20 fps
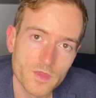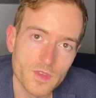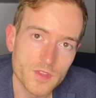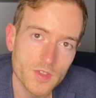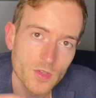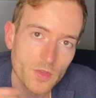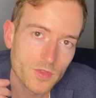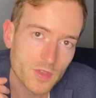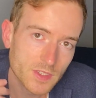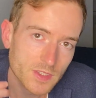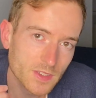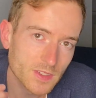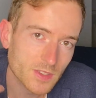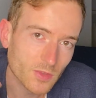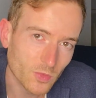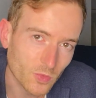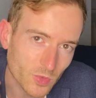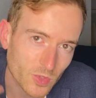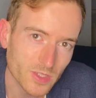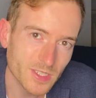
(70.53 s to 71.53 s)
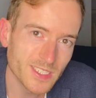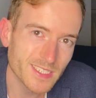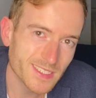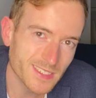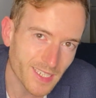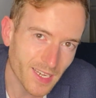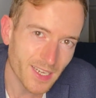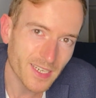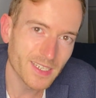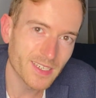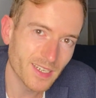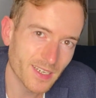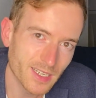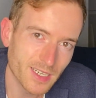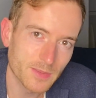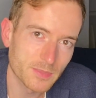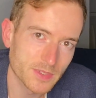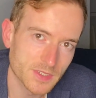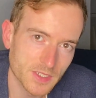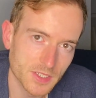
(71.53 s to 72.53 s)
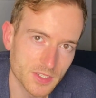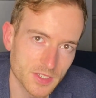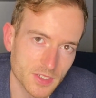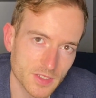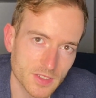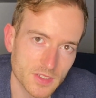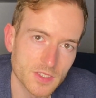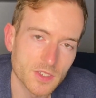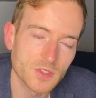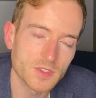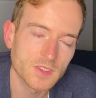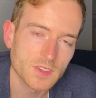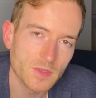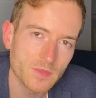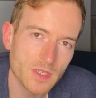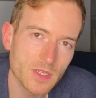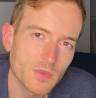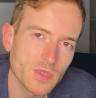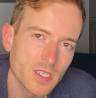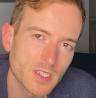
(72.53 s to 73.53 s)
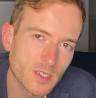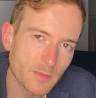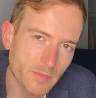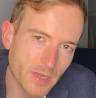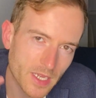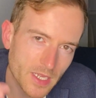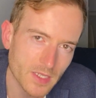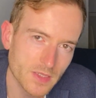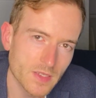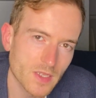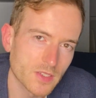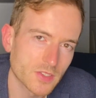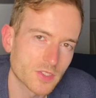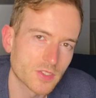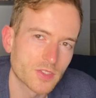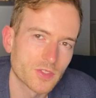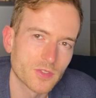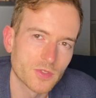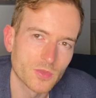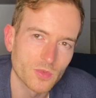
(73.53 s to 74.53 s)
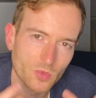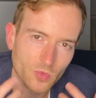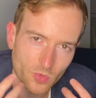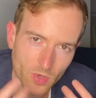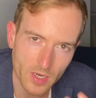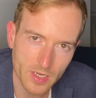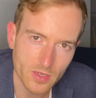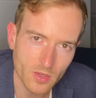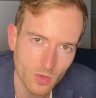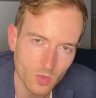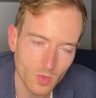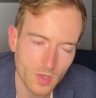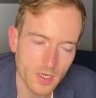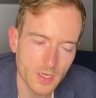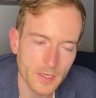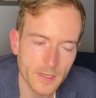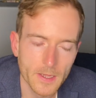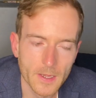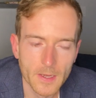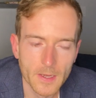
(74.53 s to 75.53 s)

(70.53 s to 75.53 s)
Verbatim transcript: So this is a really tight opposition. So it's something we need to pay attention to right away.